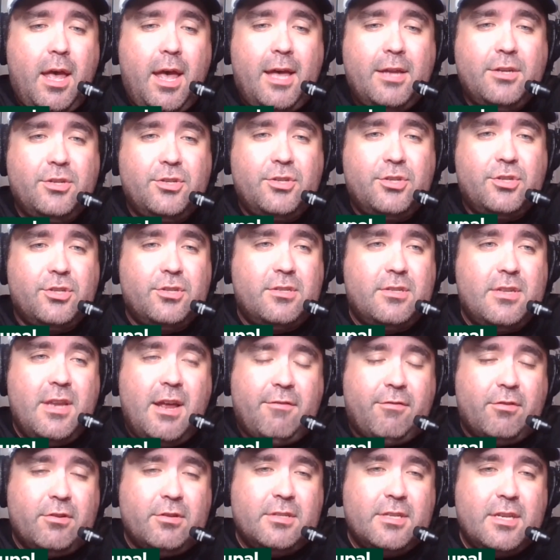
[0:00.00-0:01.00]
and just
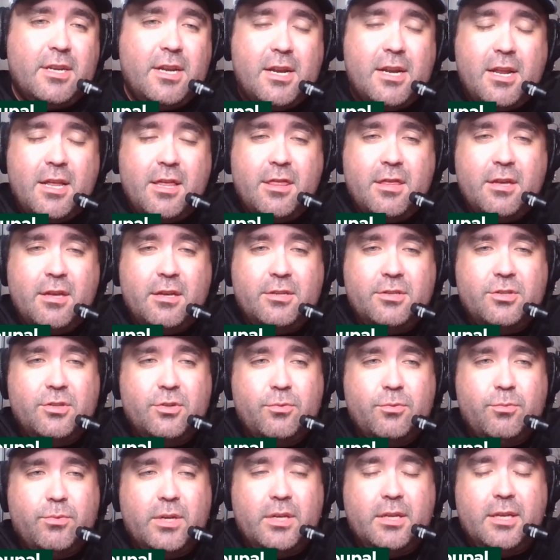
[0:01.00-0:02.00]
never did anything
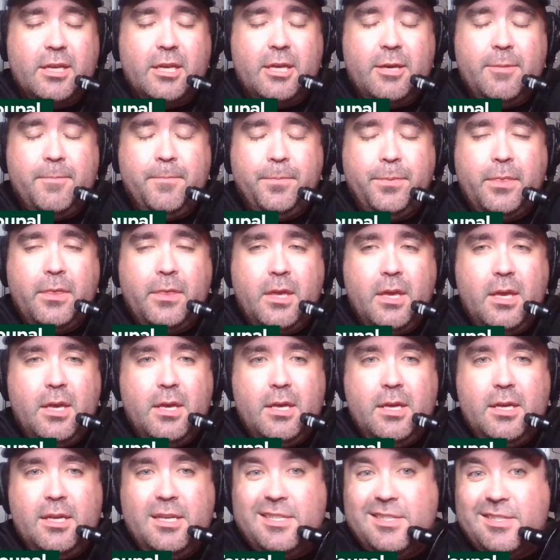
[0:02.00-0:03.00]
to really
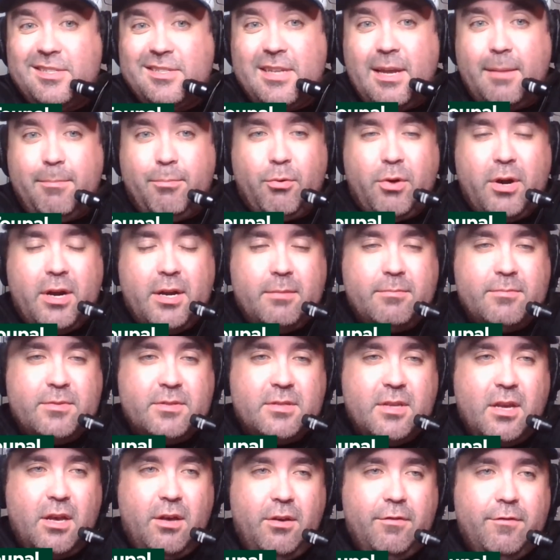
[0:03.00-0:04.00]
separate
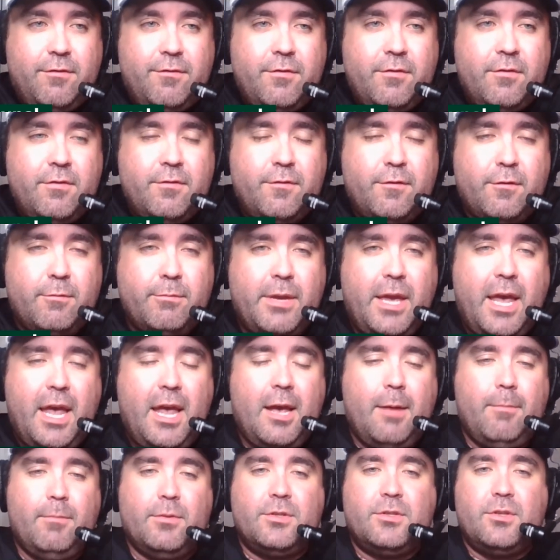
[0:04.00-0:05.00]
himself from
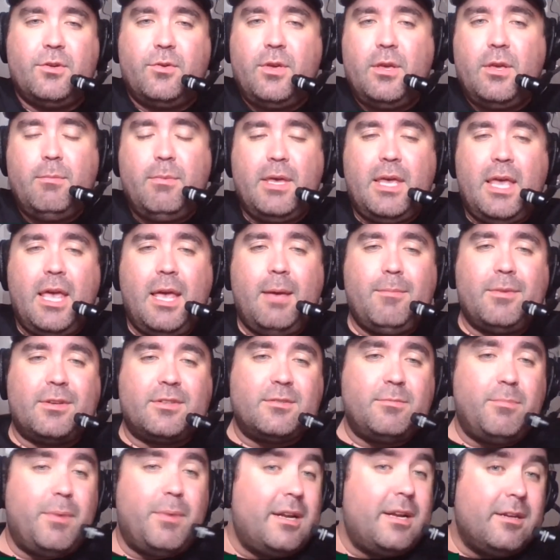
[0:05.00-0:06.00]
Cam. And so he became
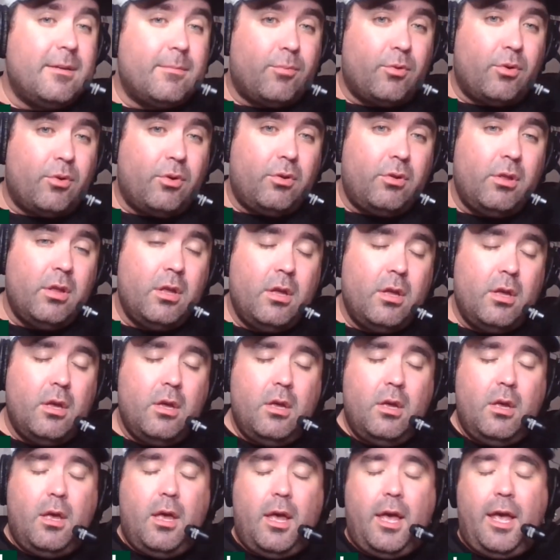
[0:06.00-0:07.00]
expendable.
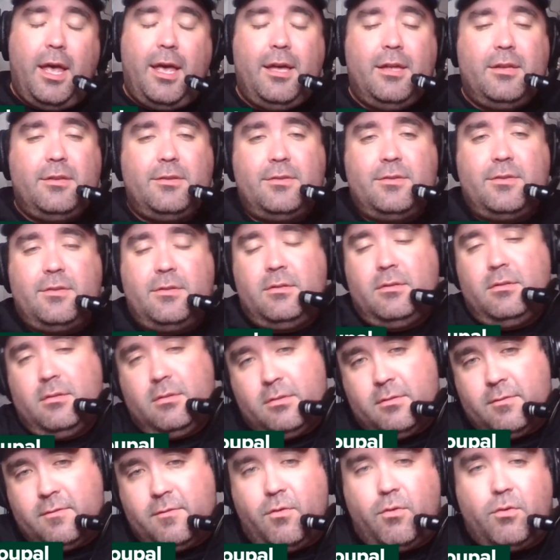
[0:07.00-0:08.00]
And
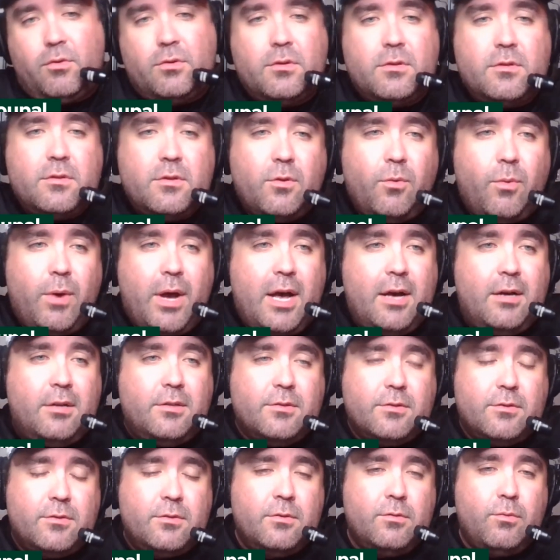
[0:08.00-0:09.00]
of course, the
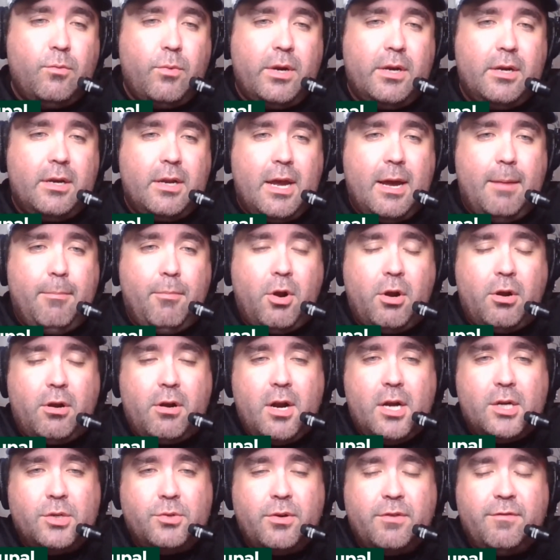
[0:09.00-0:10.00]
Wilds went and got
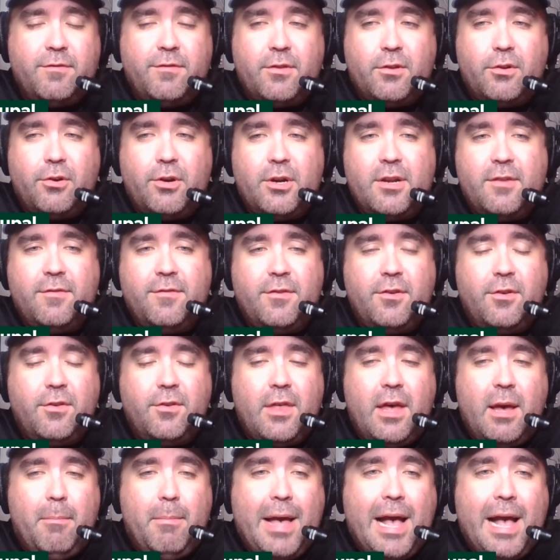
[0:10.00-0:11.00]
Marc-Andre Fleury to fill
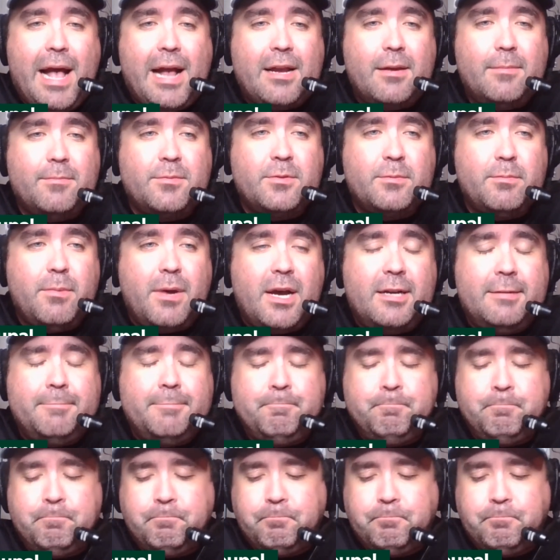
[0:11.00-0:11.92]
that backup spot.